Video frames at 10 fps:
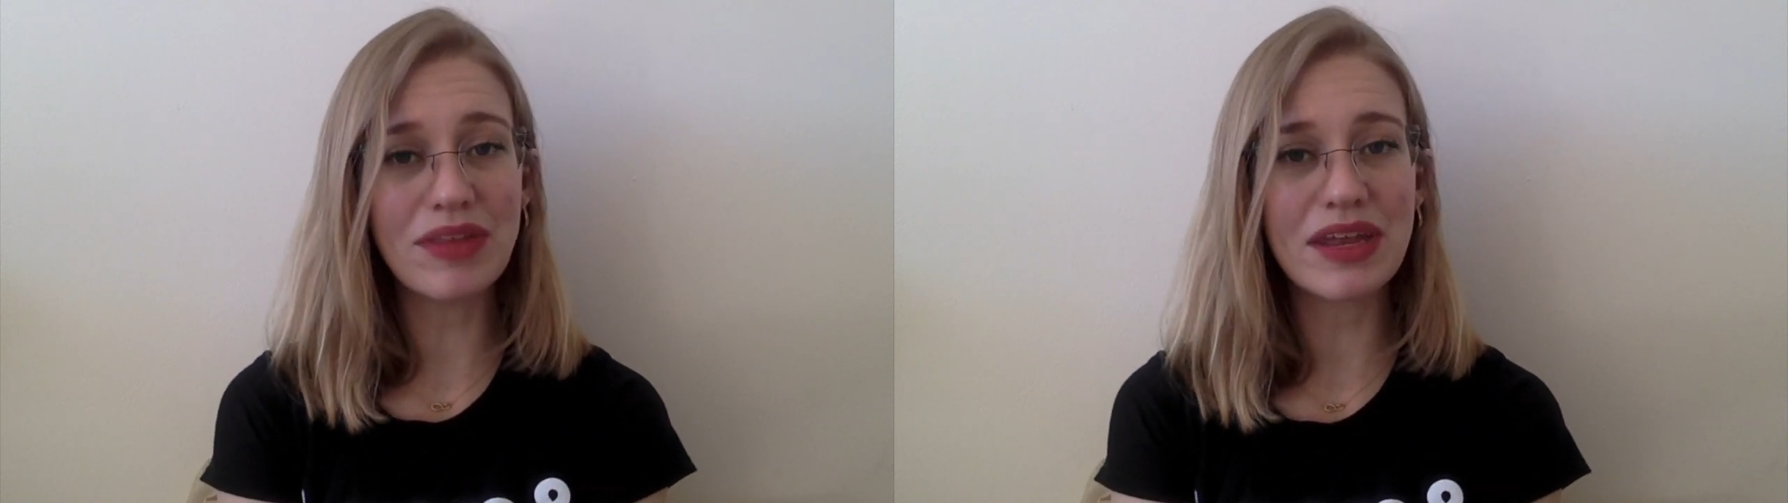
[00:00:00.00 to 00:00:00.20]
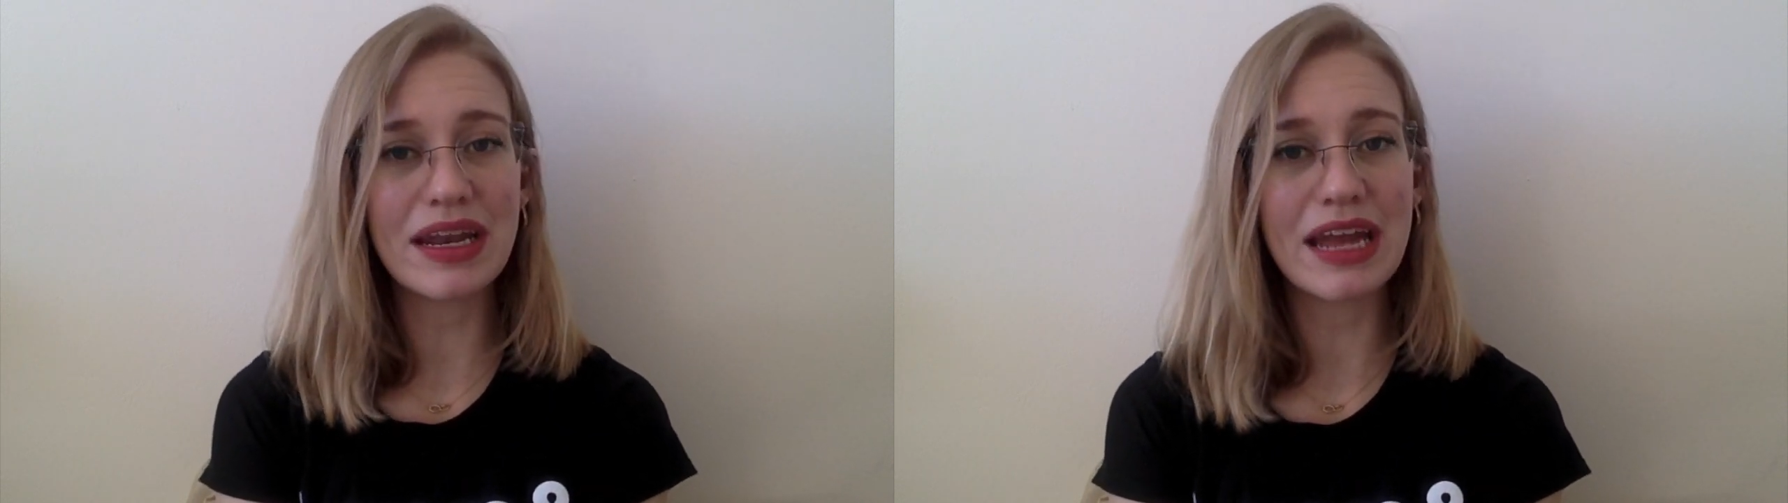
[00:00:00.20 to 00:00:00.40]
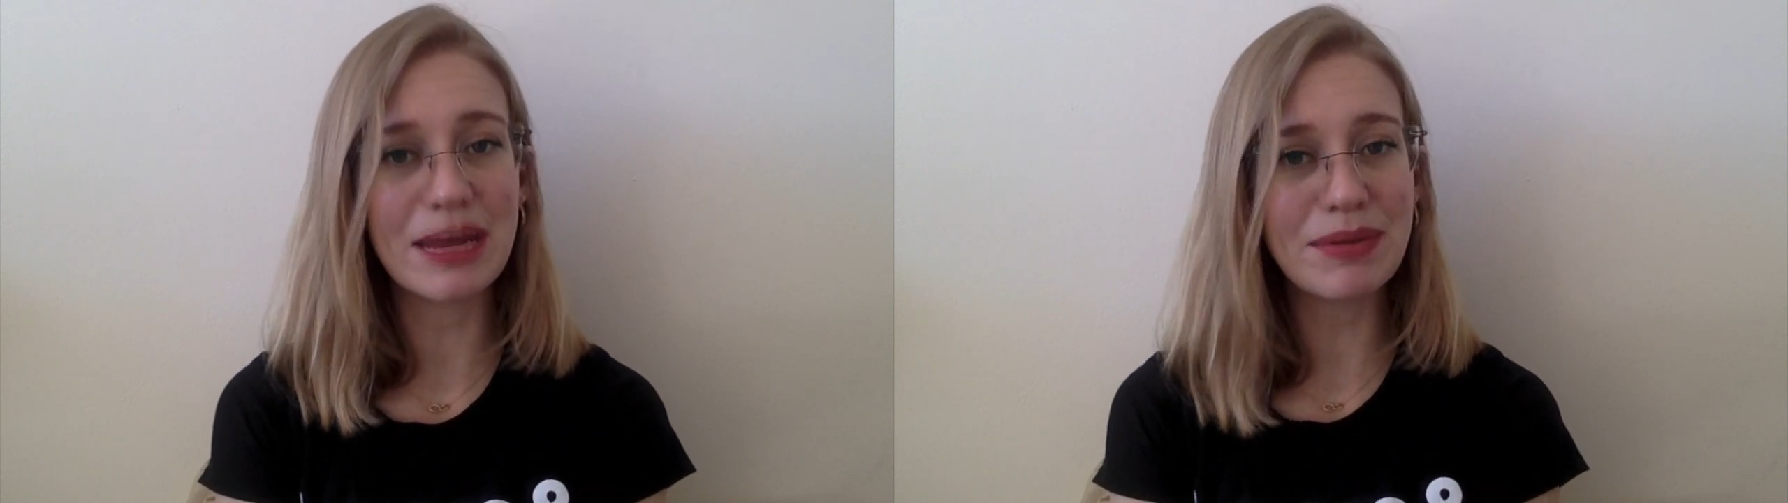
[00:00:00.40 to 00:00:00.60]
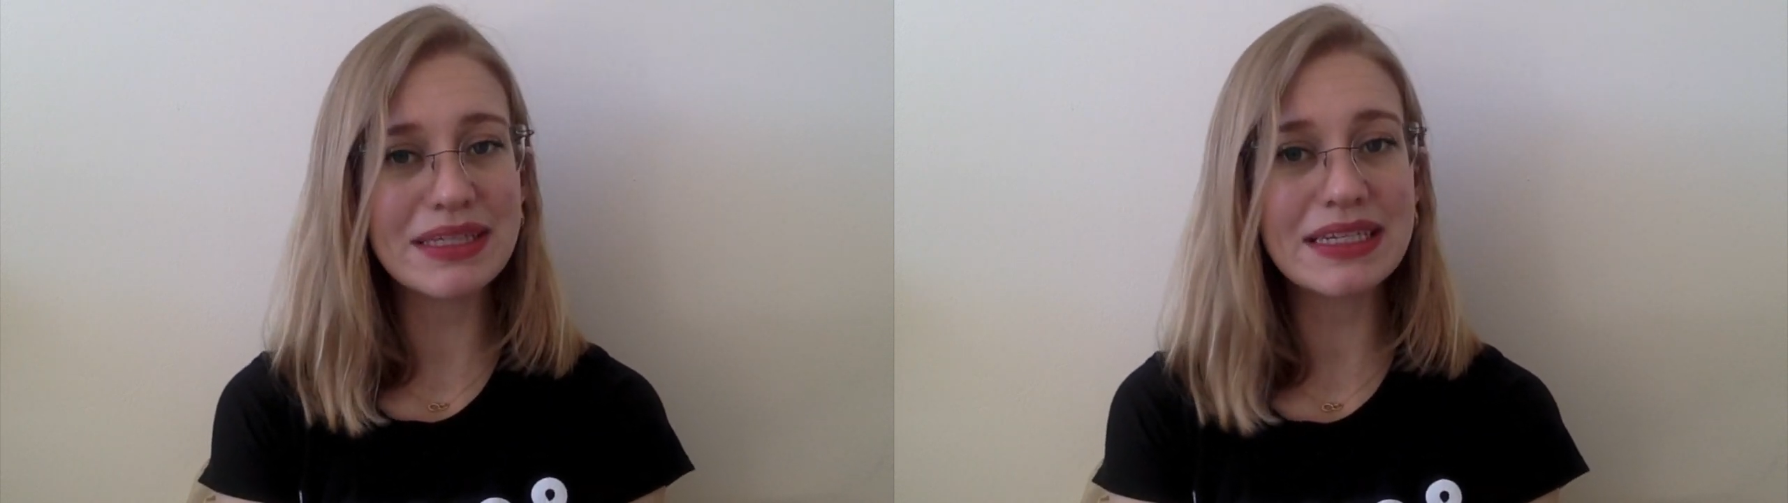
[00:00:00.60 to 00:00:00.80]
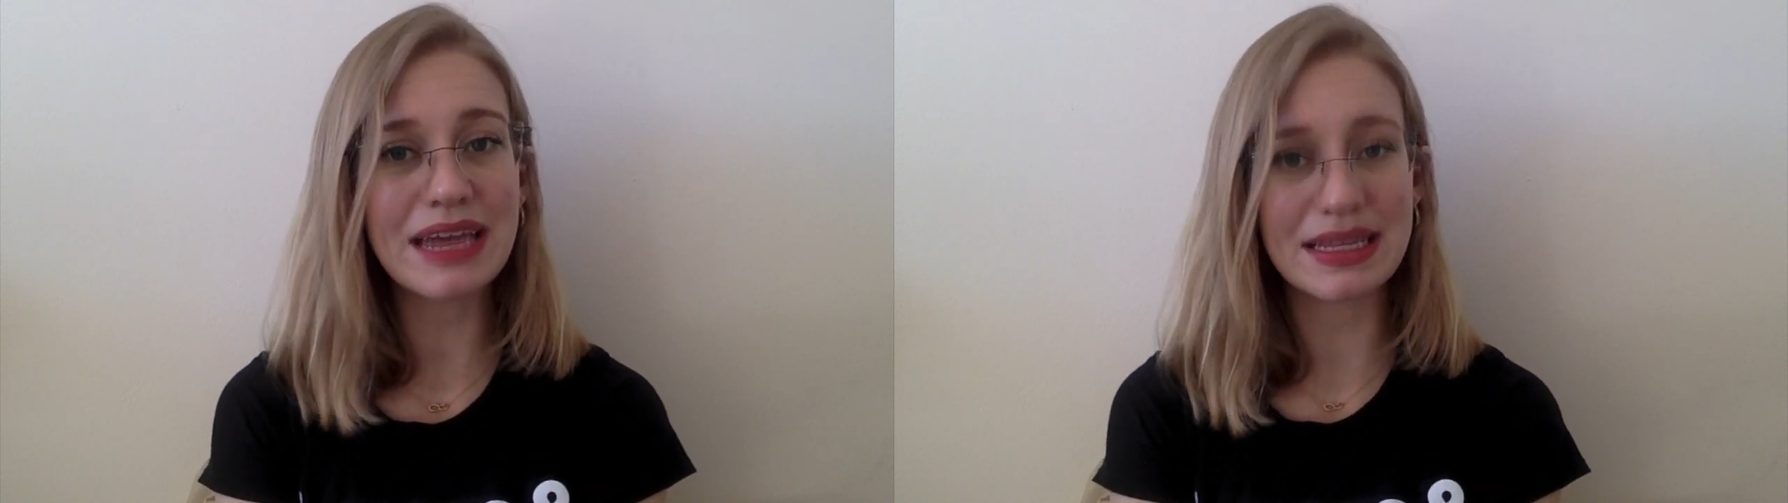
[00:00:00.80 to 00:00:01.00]
that
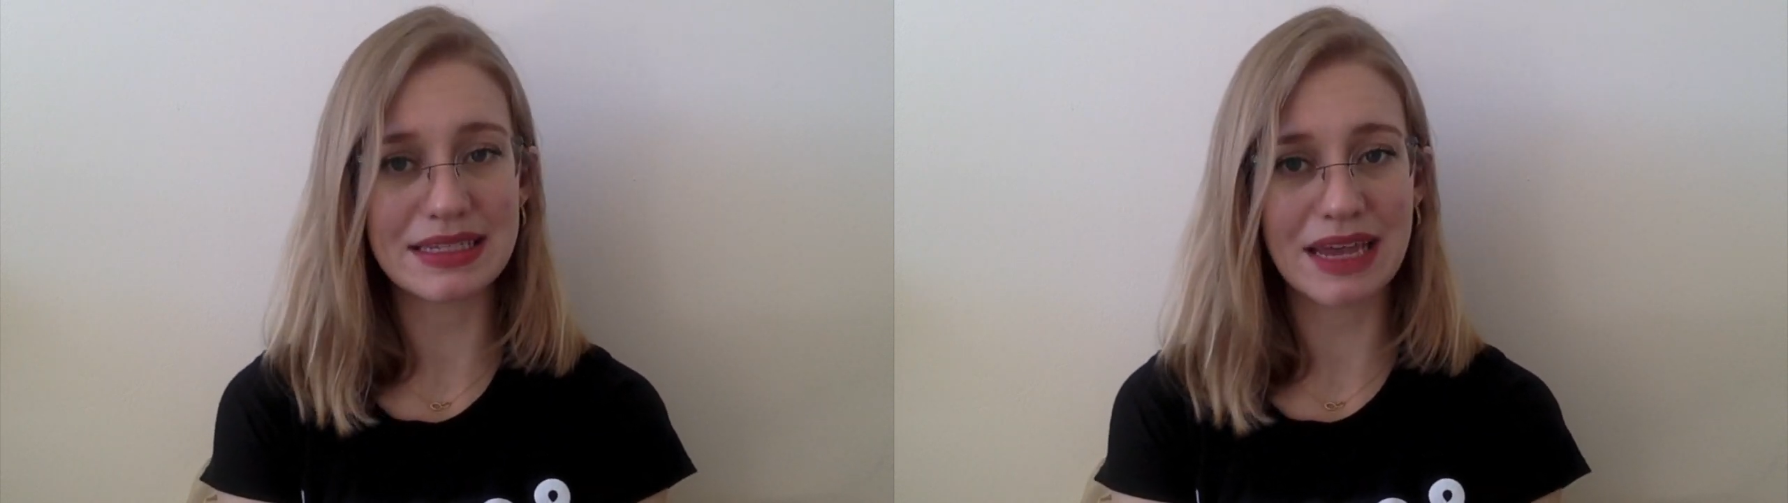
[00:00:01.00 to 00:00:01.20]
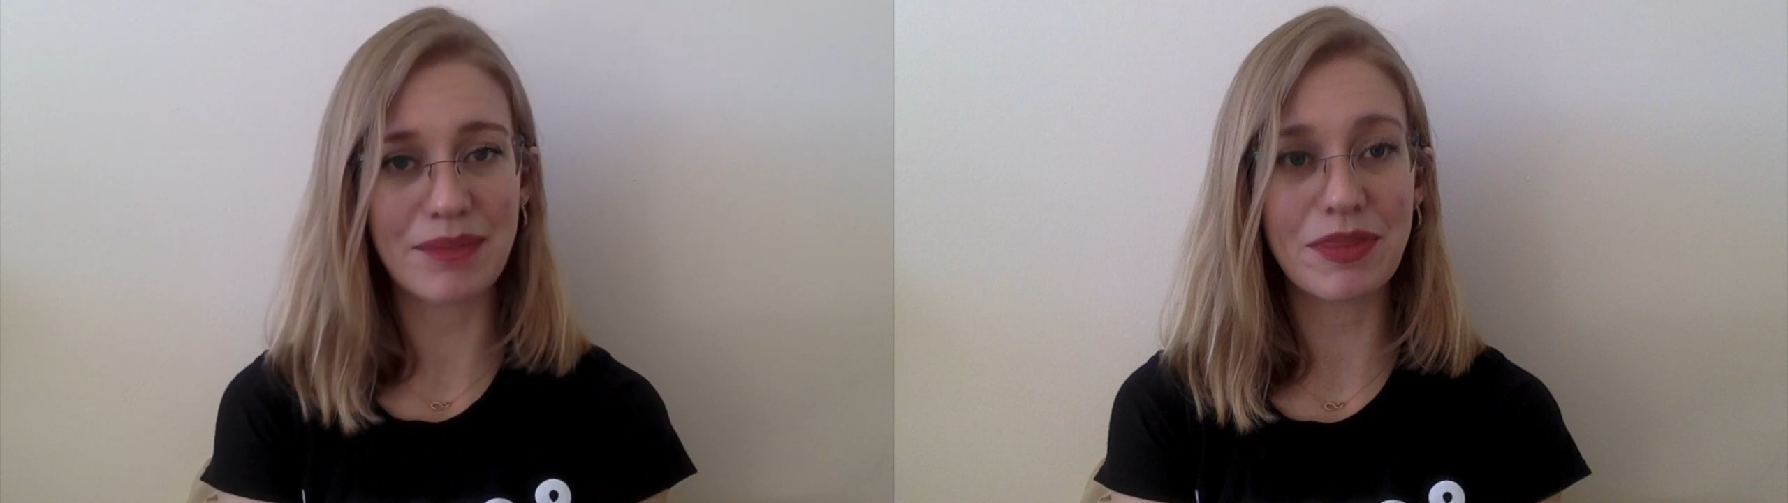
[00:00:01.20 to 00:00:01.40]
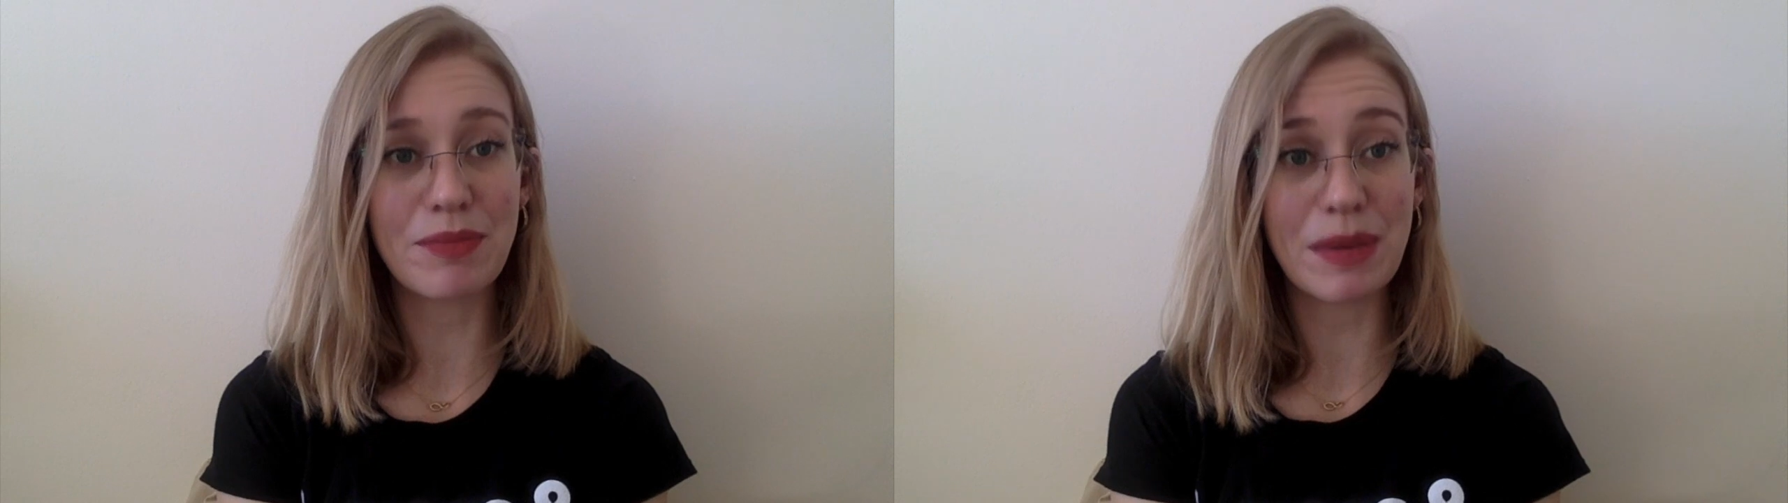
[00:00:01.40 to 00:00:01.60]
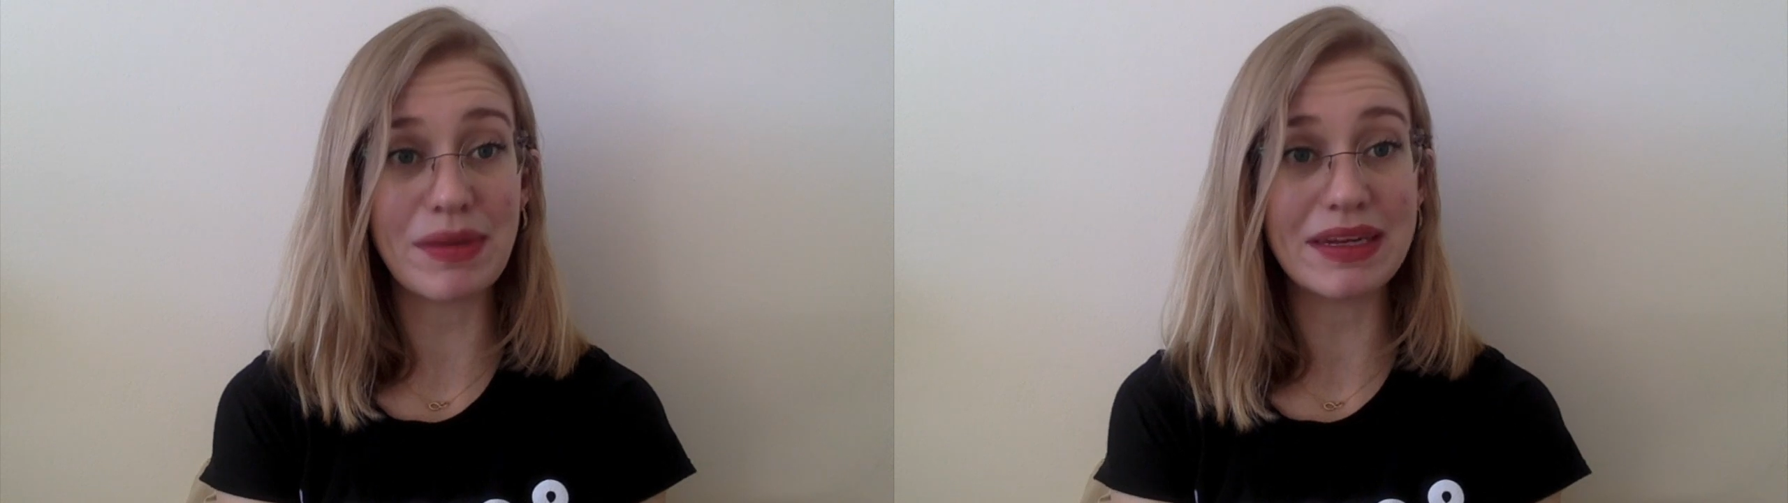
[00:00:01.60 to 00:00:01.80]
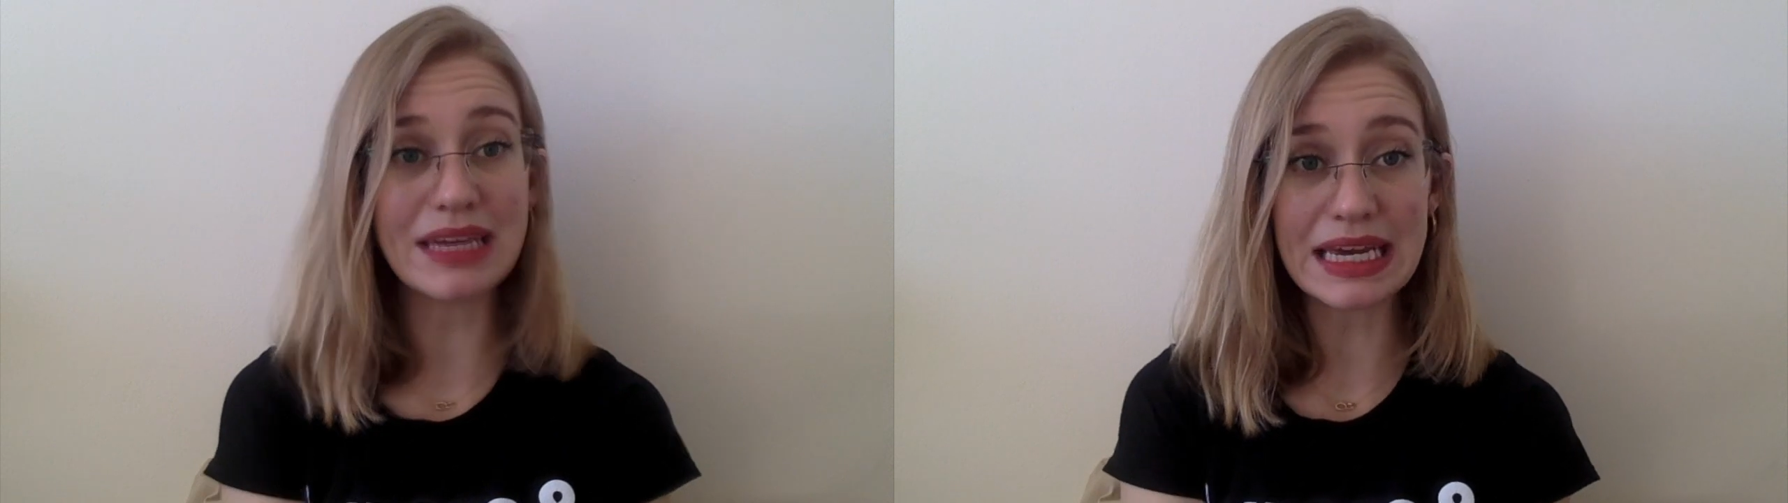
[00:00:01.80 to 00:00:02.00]
inhibits an enzyme the
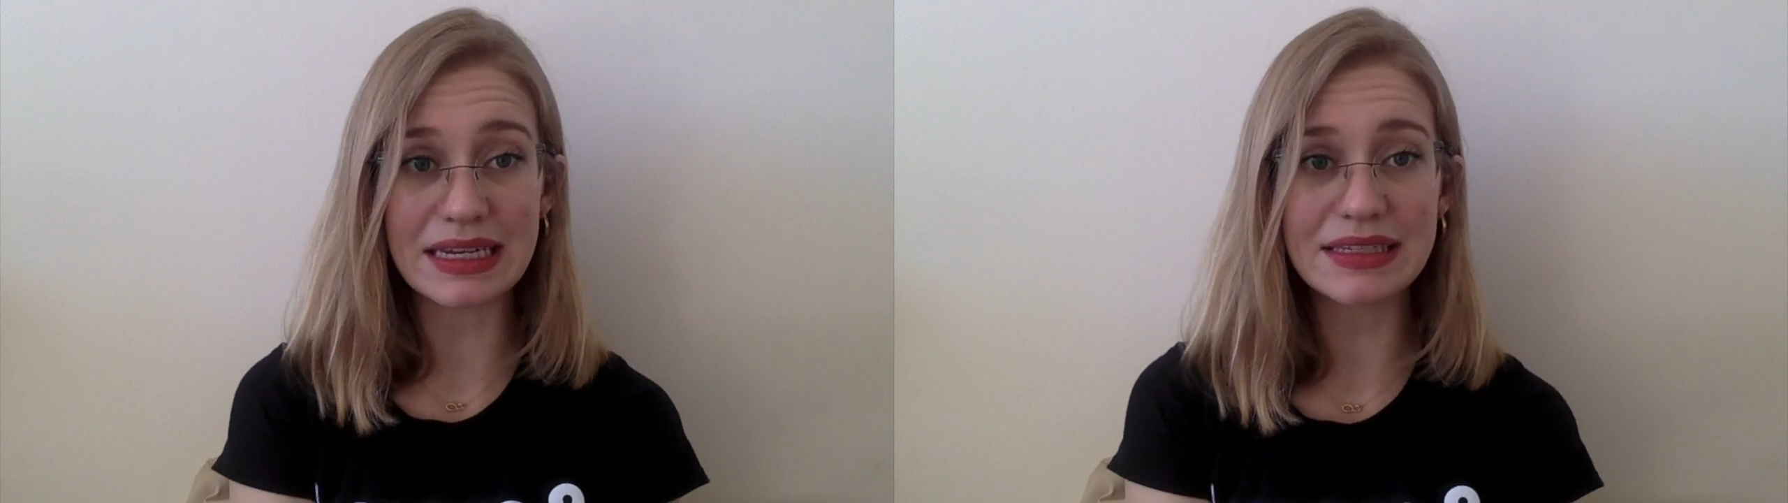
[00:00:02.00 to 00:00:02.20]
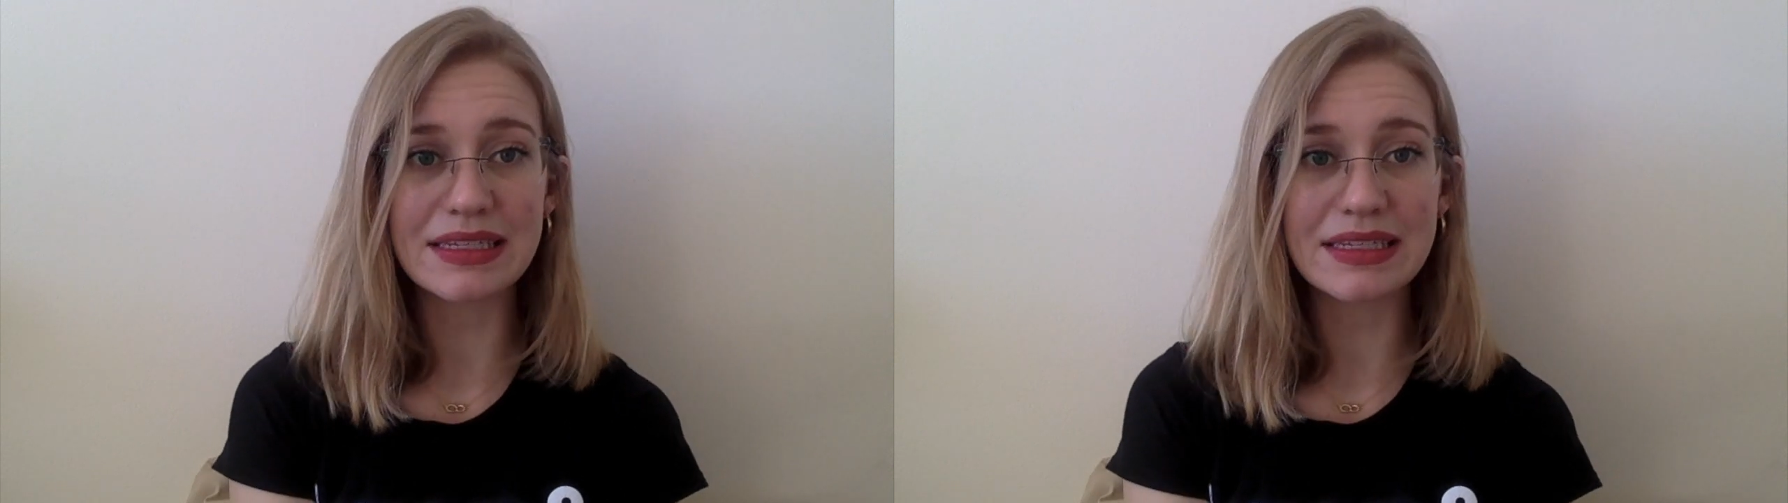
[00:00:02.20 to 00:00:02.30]
baby needs